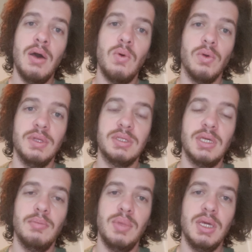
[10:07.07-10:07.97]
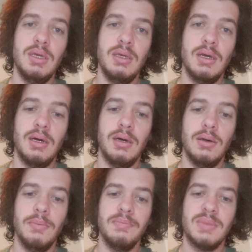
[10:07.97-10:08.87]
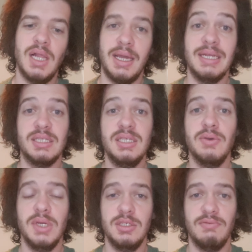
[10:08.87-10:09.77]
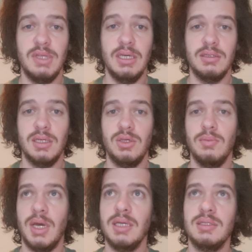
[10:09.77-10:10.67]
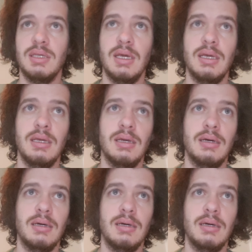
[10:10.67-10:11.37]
Or this could be like in a series of things, like you might say